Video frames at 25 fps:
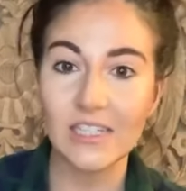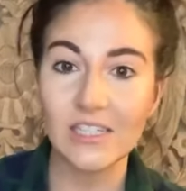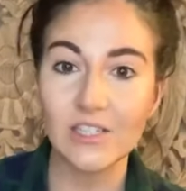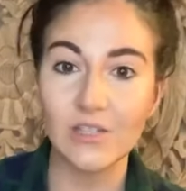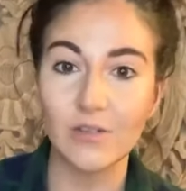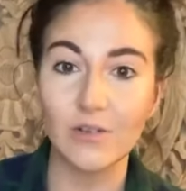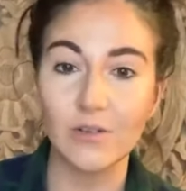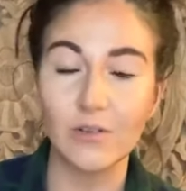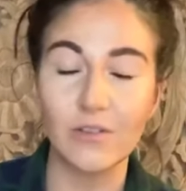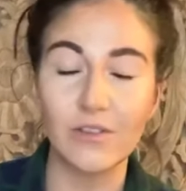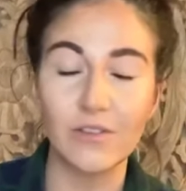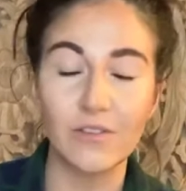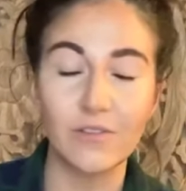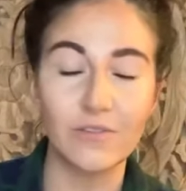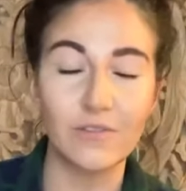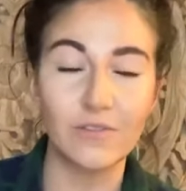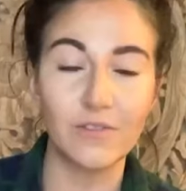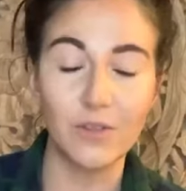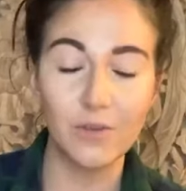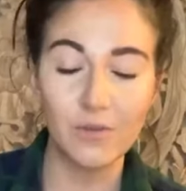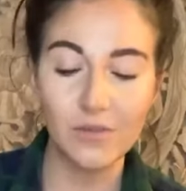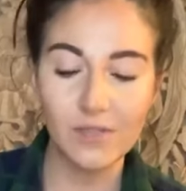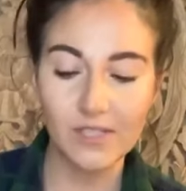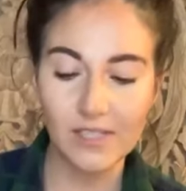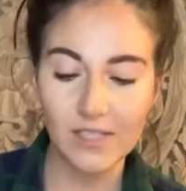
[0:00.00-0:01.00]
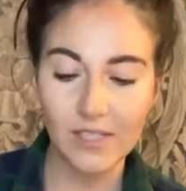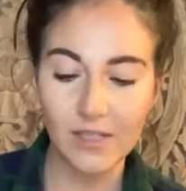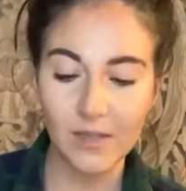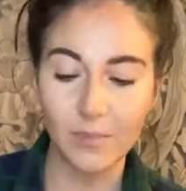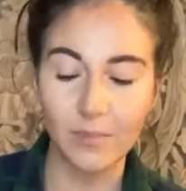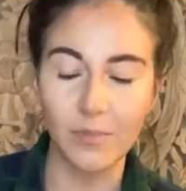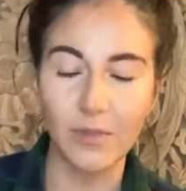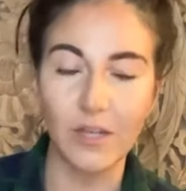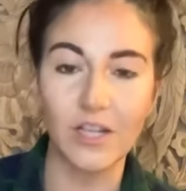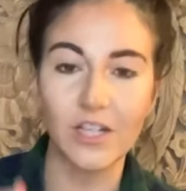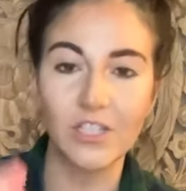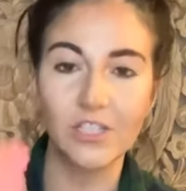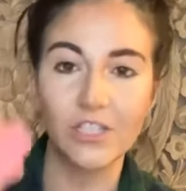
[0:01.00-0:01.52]
so if you see a
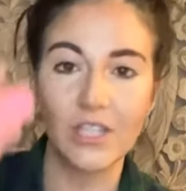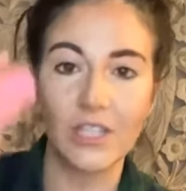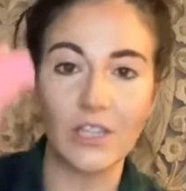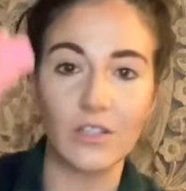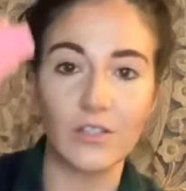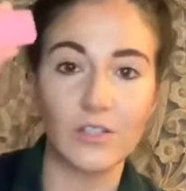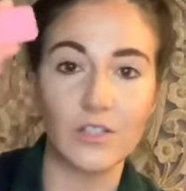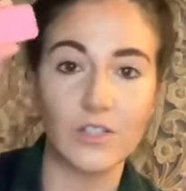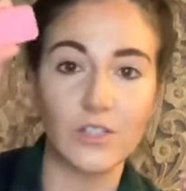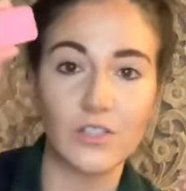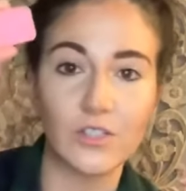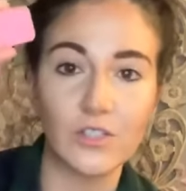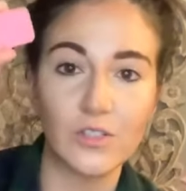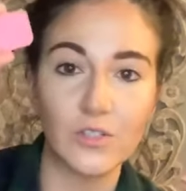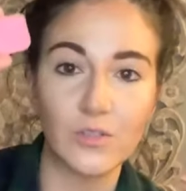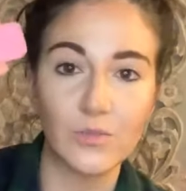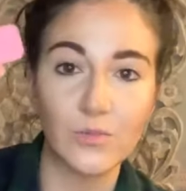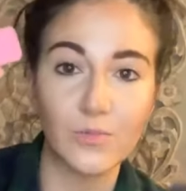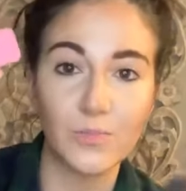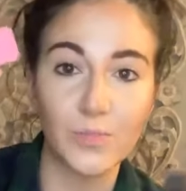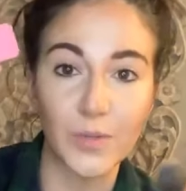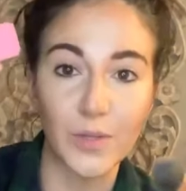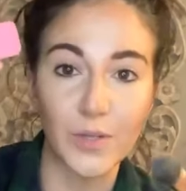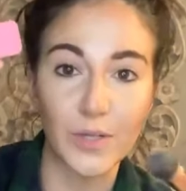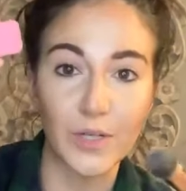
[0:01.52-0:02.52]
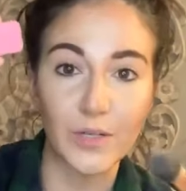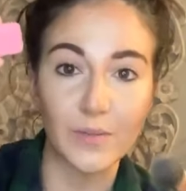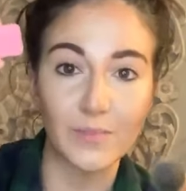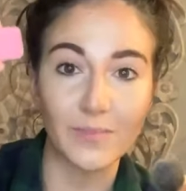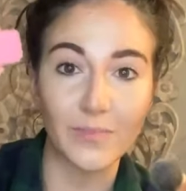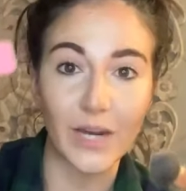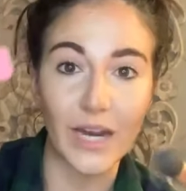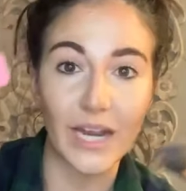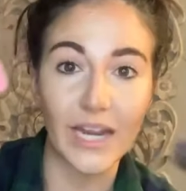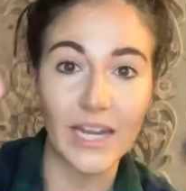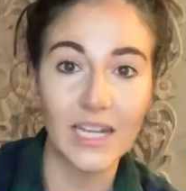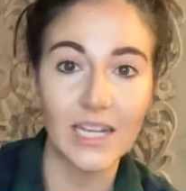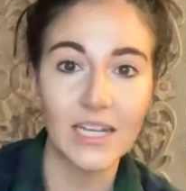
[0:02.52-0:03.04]
blush that looks super
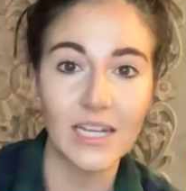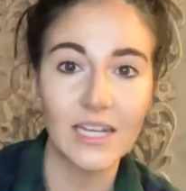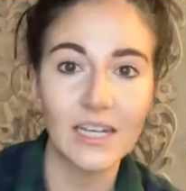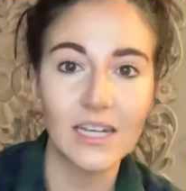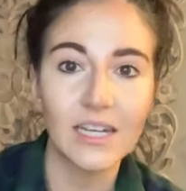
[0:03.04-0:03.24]
bright